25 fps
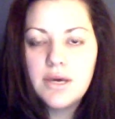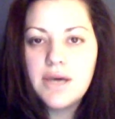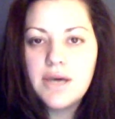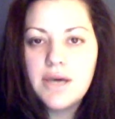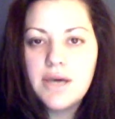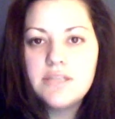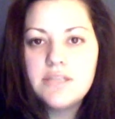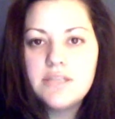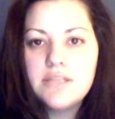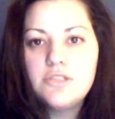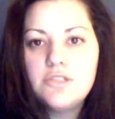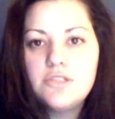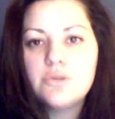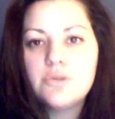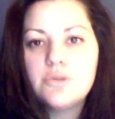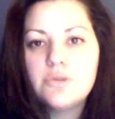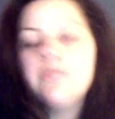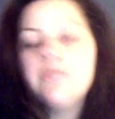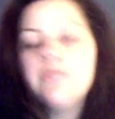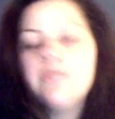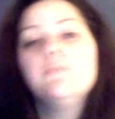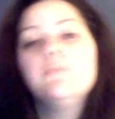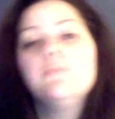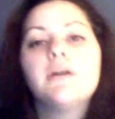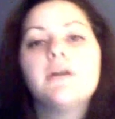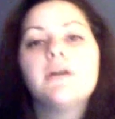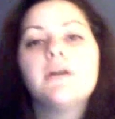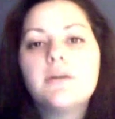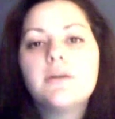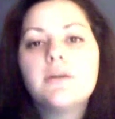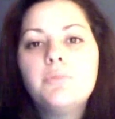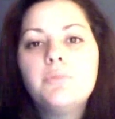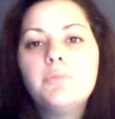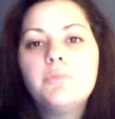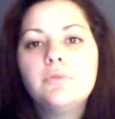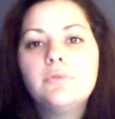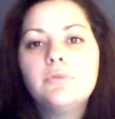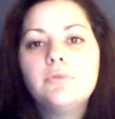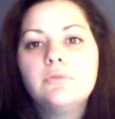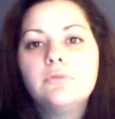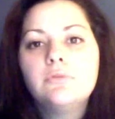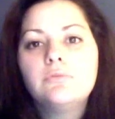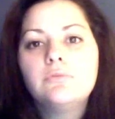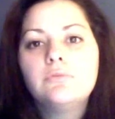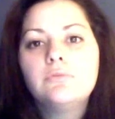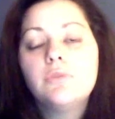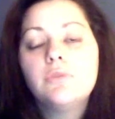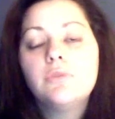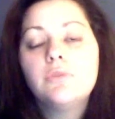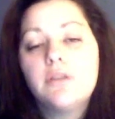I had a dream
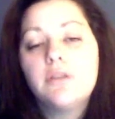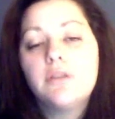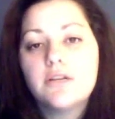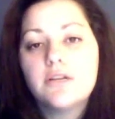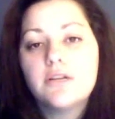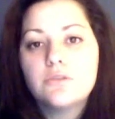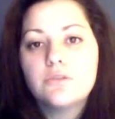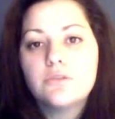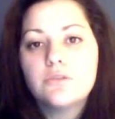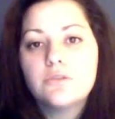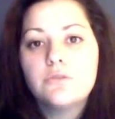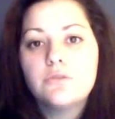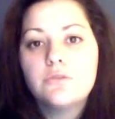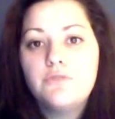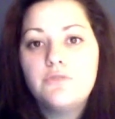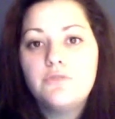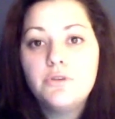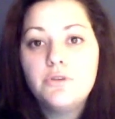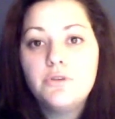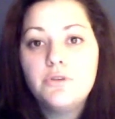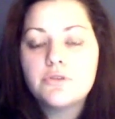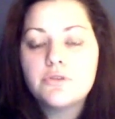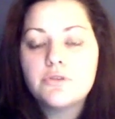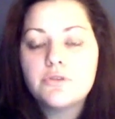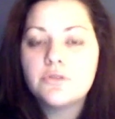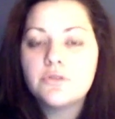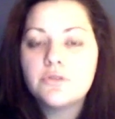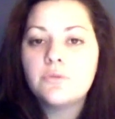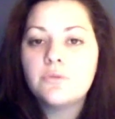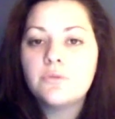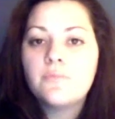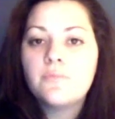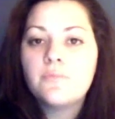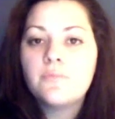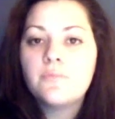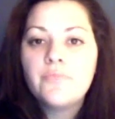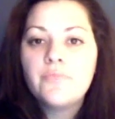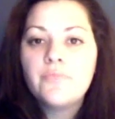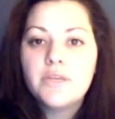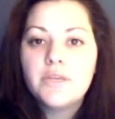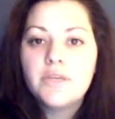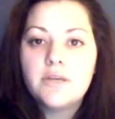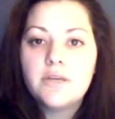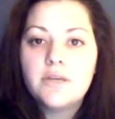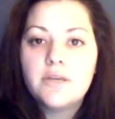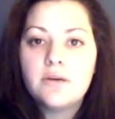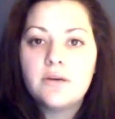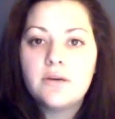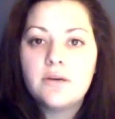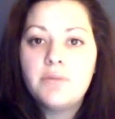well, actually, it was a few years ago,
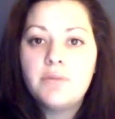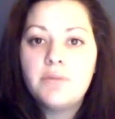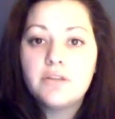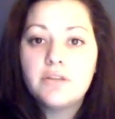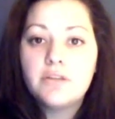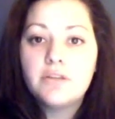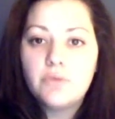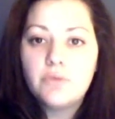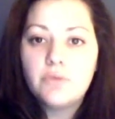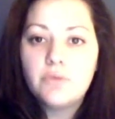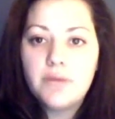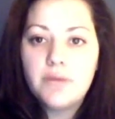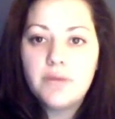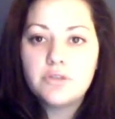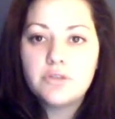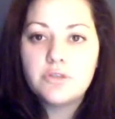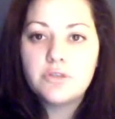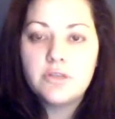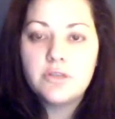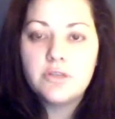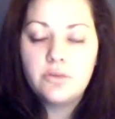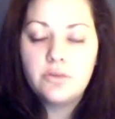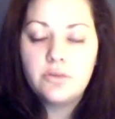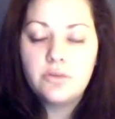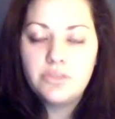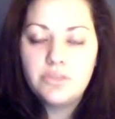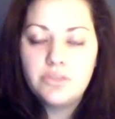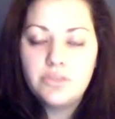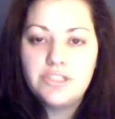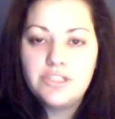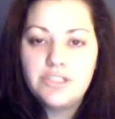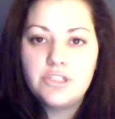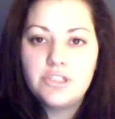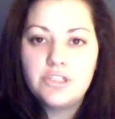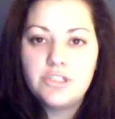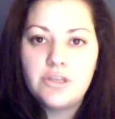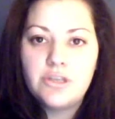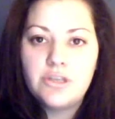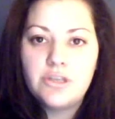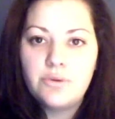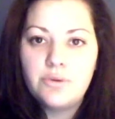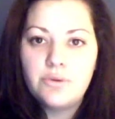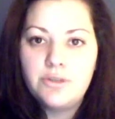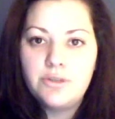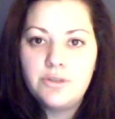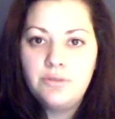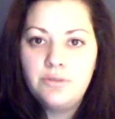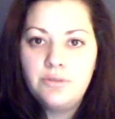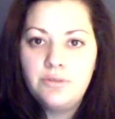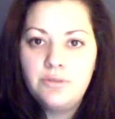about the rapture that I wanted to share
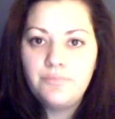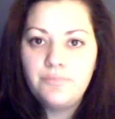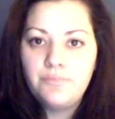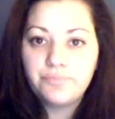with you.